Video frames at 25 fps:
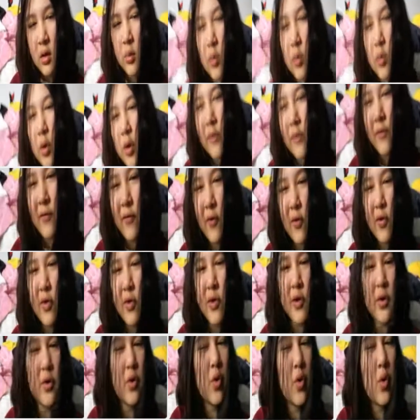I'm going for
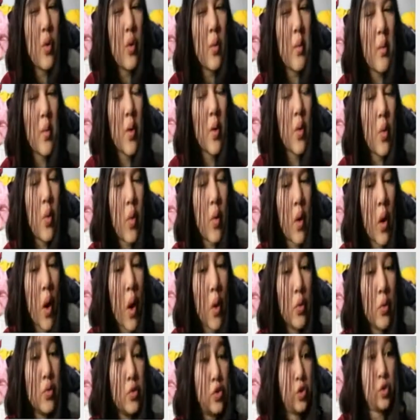the normal
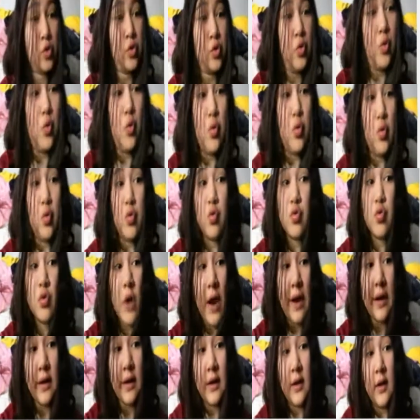old school.
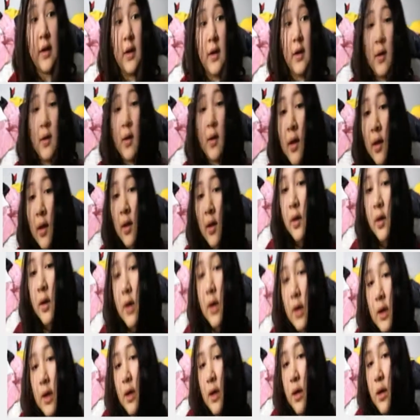Greg.
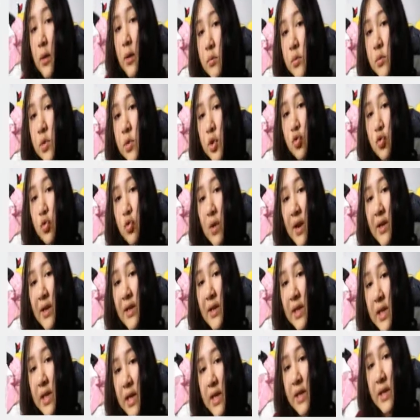Um
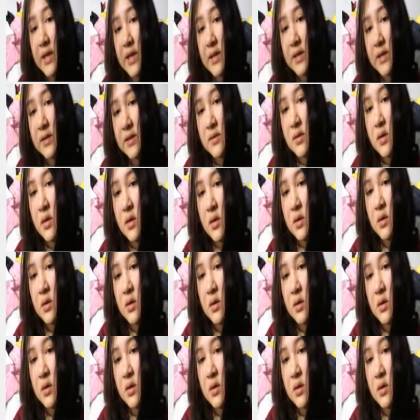Greg is